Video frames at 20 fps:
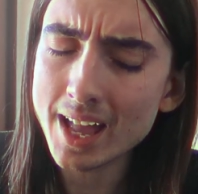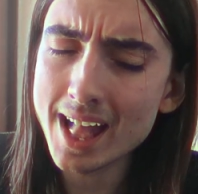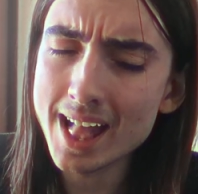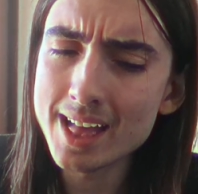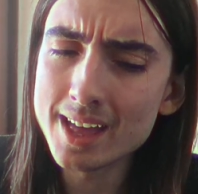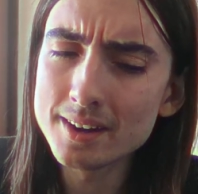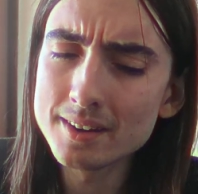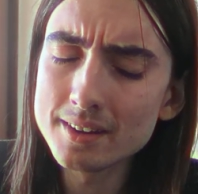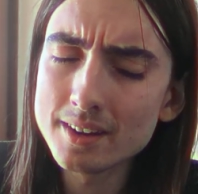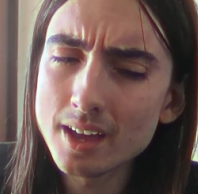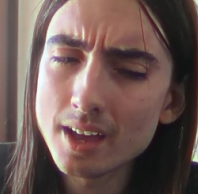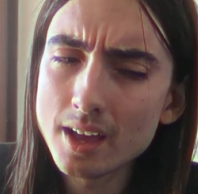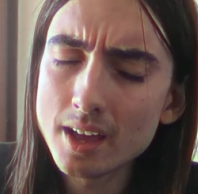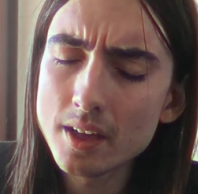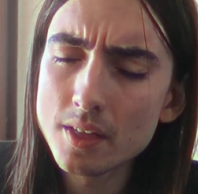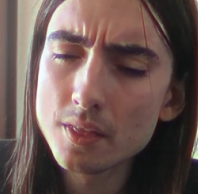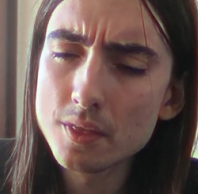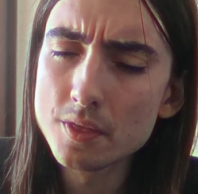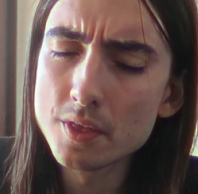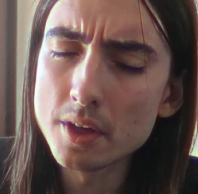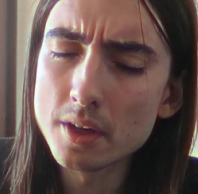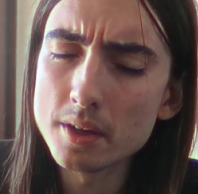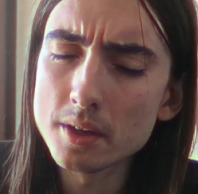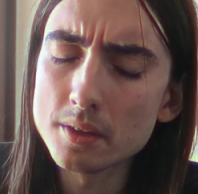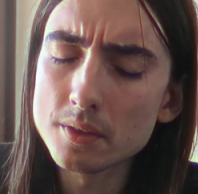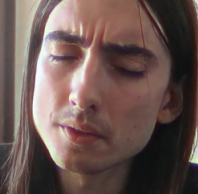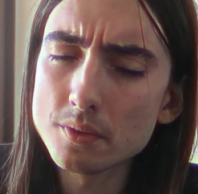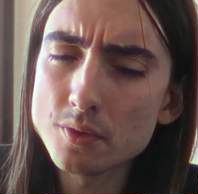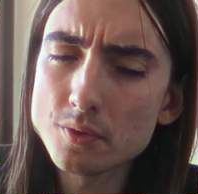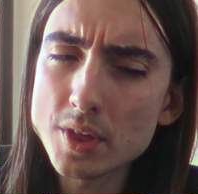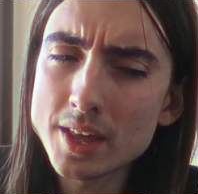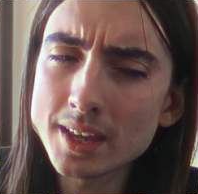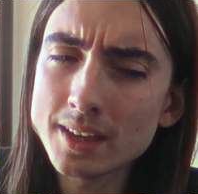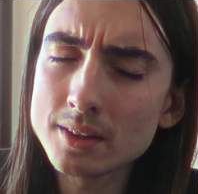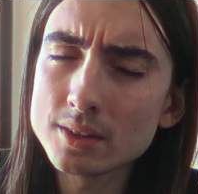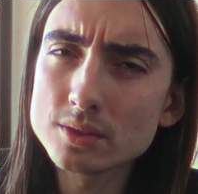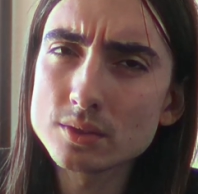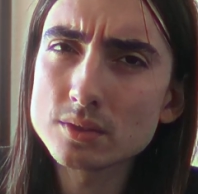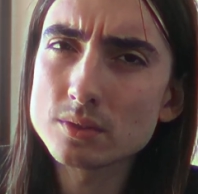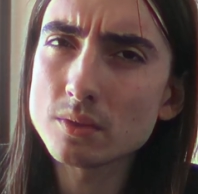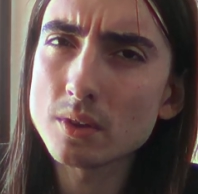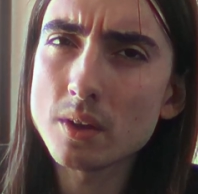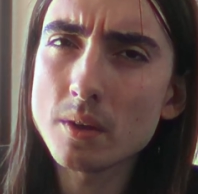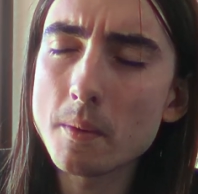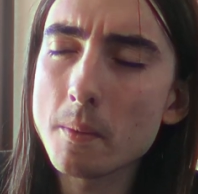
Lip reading: And the thing is,